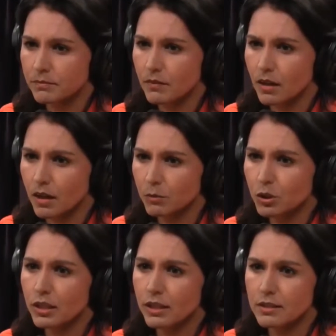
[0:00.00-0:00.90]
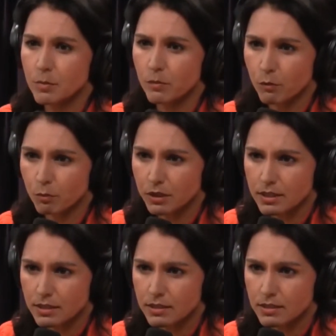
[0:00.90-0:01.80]
I'm looking at some of the
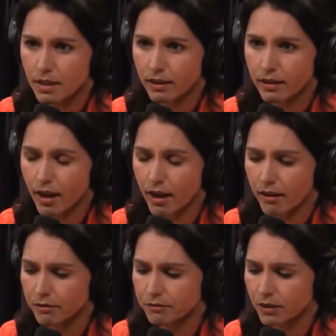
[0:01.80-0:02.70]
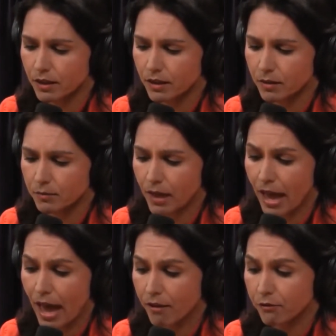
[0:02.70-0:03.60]
places that have
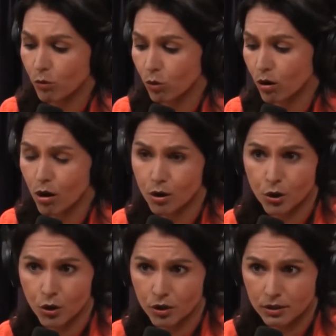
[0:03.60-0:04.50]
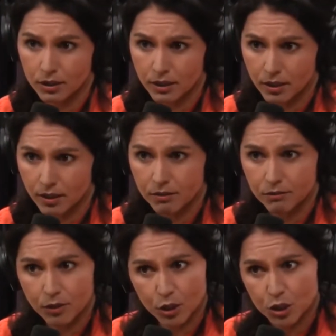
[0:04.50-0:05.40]
or are currently kind
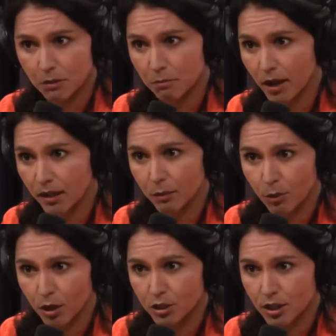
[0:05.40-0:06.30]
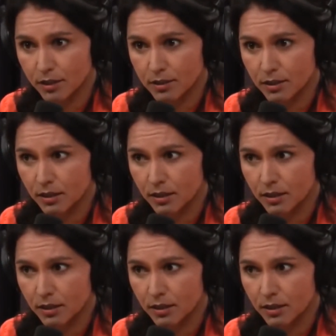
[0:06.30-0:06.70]
of launching pilot projects.